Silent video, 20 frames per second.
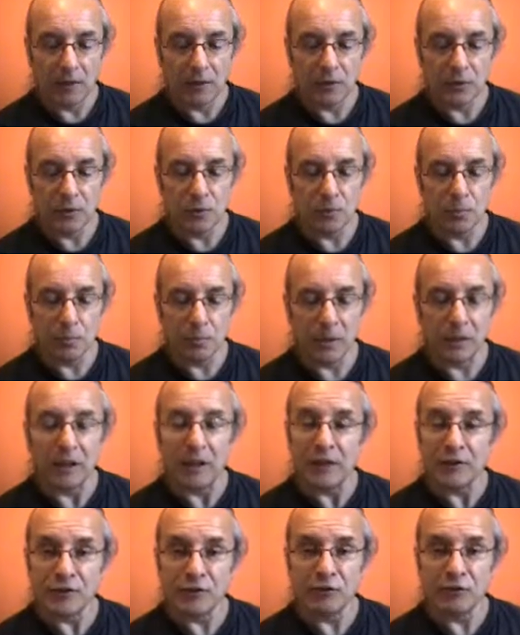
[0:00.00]
There's no
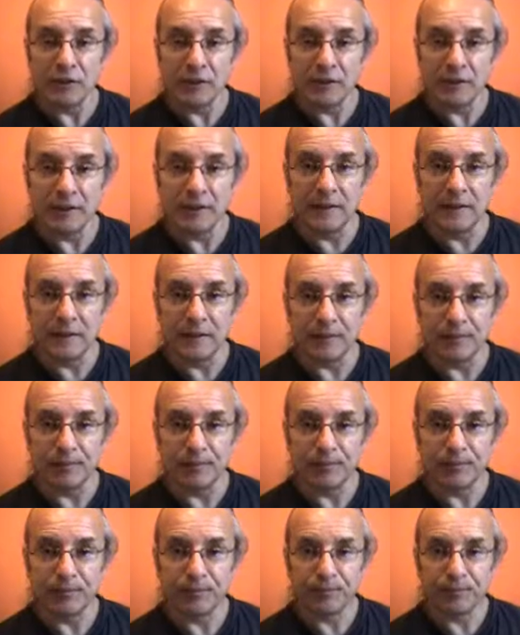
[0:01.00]
pleasure in it either.
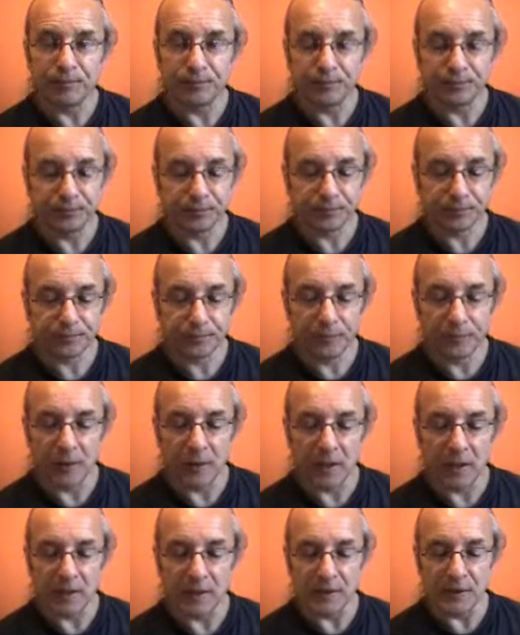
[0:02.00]

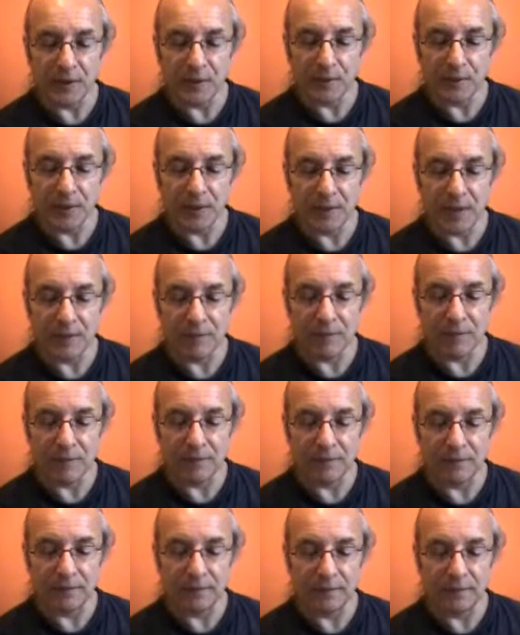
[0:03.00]
Delight seems to have
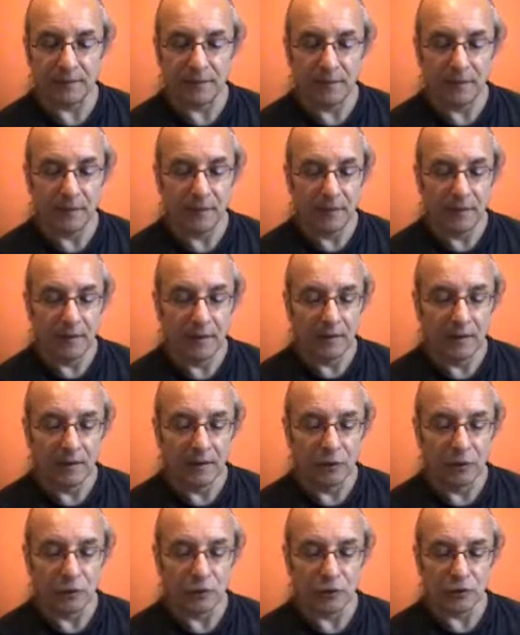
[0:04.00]
this
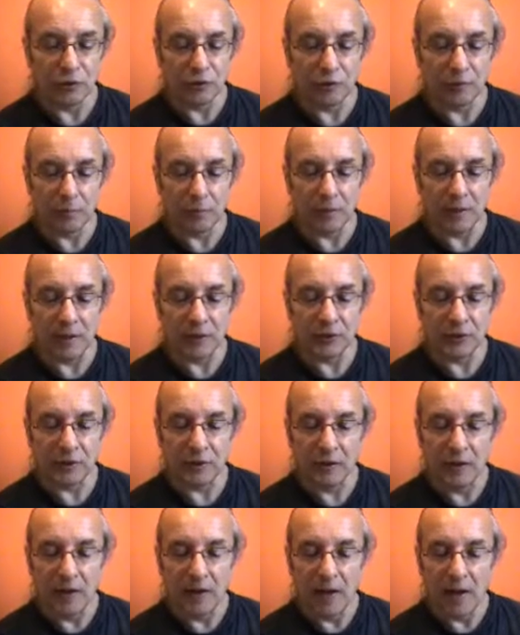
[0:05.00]
notion of
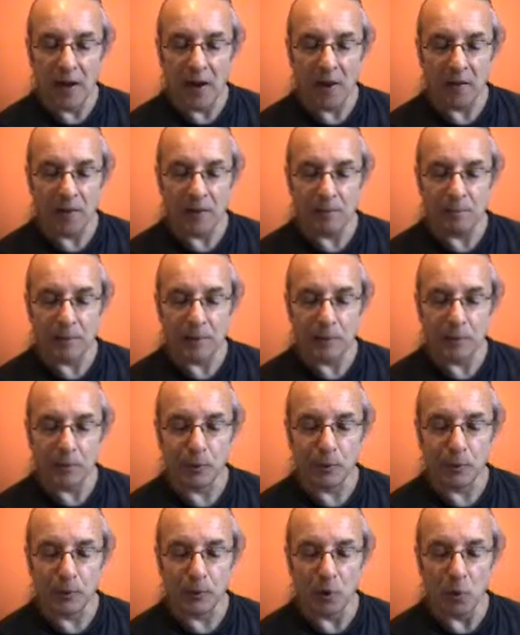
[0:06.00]
pleasure, and I think
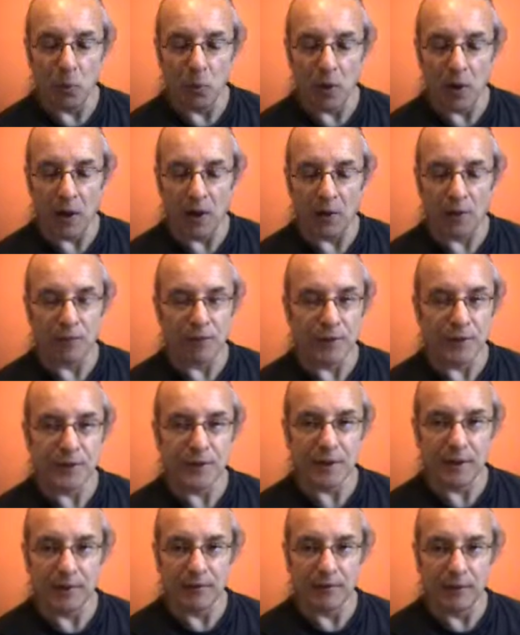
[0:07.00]
people who are aware of the
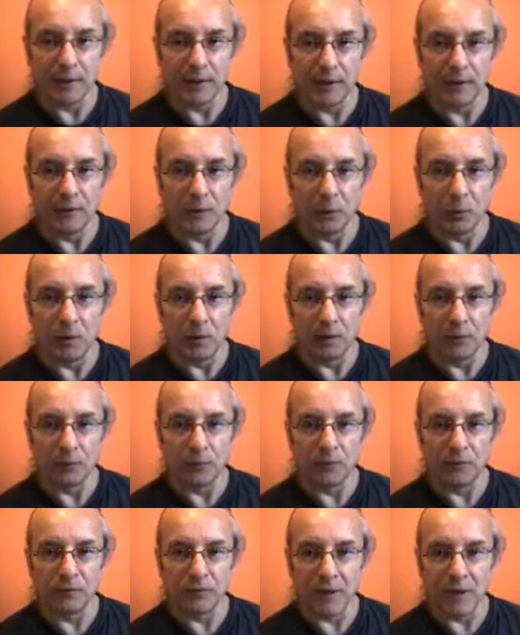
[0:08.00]
suffering in the world
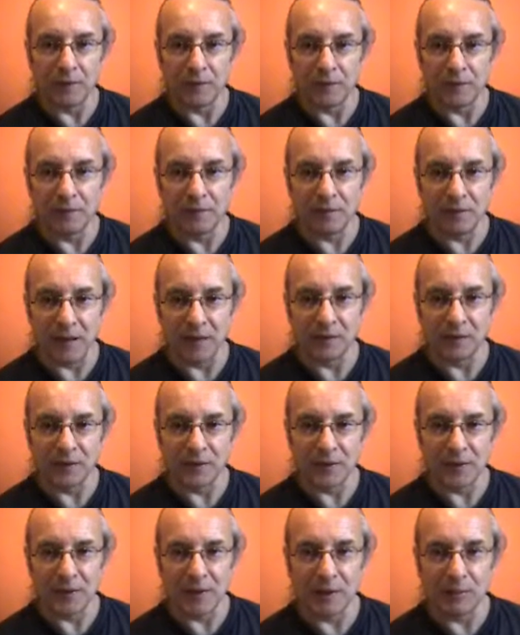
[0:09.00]
would find this kind
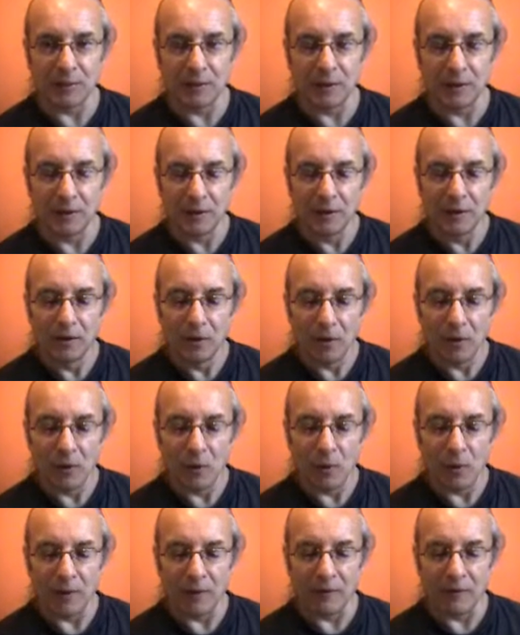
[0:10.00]
of statement
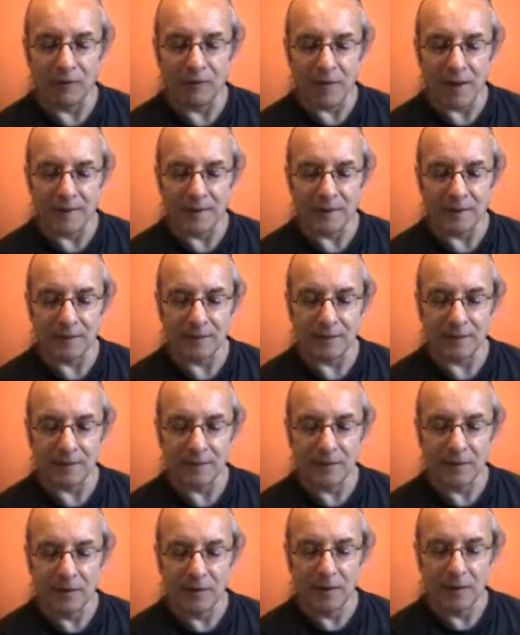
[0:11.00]
quite
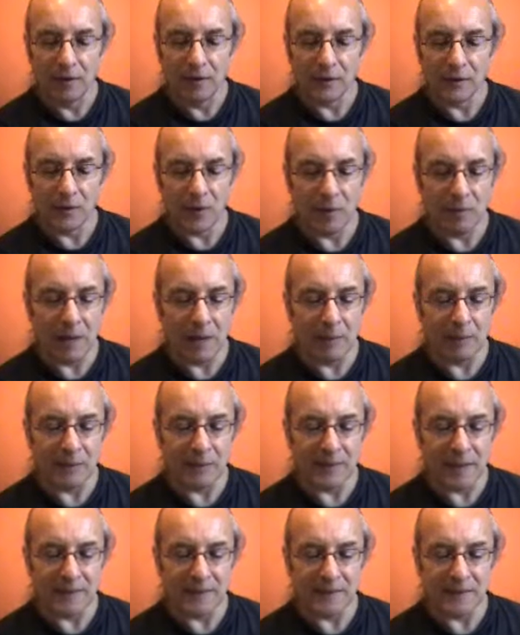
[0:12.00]
offensive. So I'm
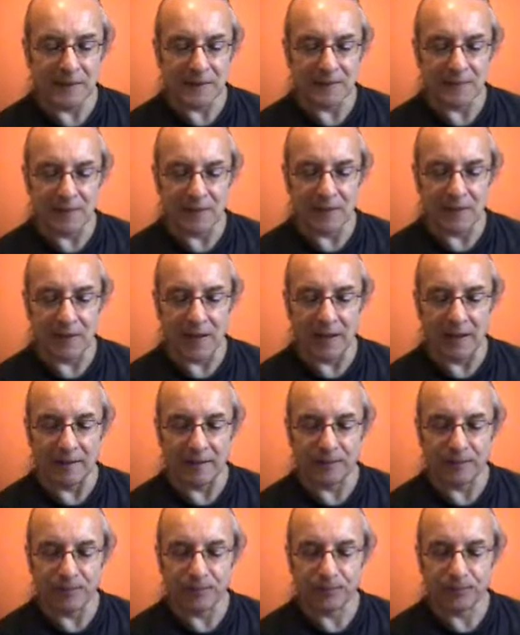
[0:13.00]
sensitive to that.